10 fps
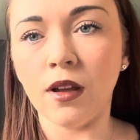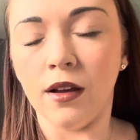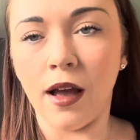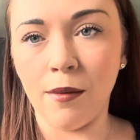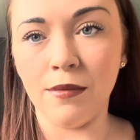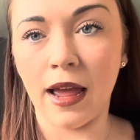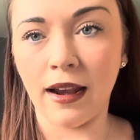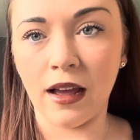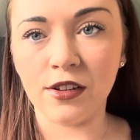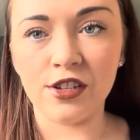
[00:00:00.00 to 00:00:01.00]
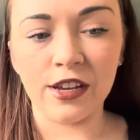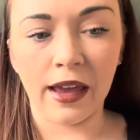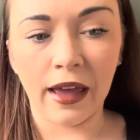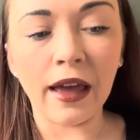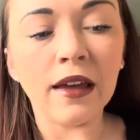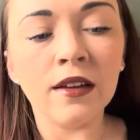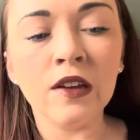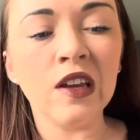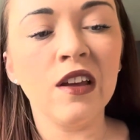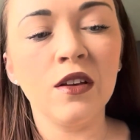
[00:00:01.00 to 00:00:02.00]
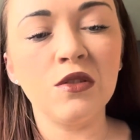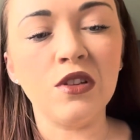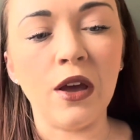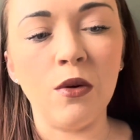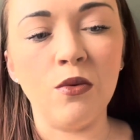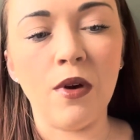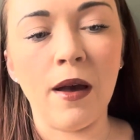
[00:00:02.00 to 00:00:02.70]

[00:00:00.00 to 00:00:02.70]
late last year, so